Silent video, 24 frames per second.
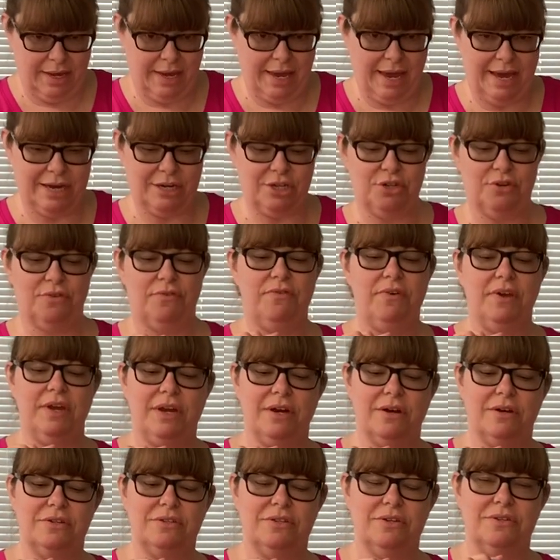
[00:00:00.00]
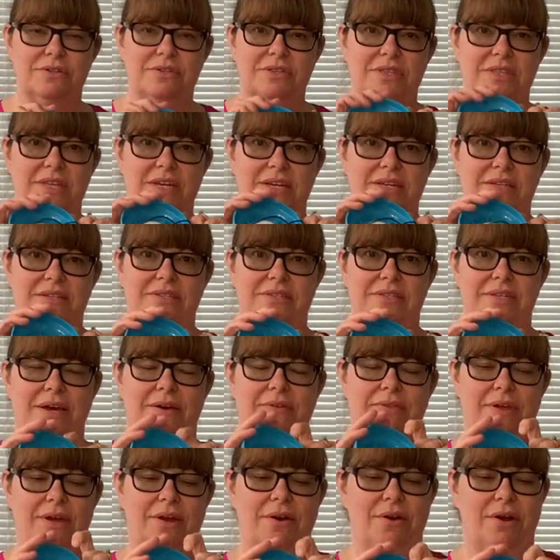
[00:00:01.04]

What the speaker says: catch your fingers. Those things down there are